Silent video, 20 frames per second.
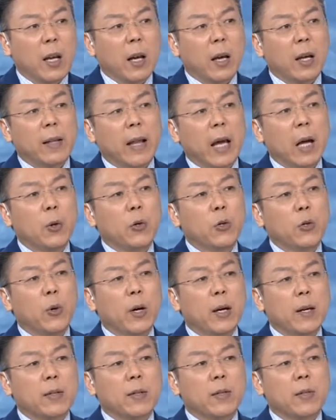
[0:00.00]
And now
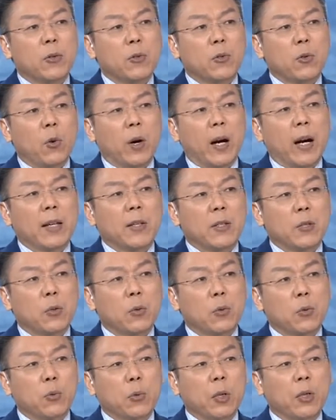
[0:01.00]
U.S. tries
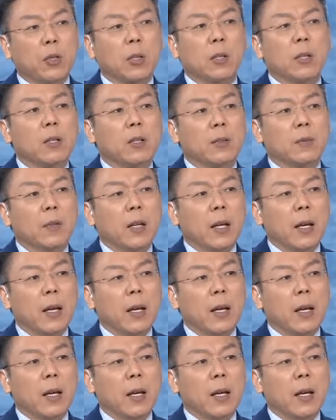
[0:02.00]
to return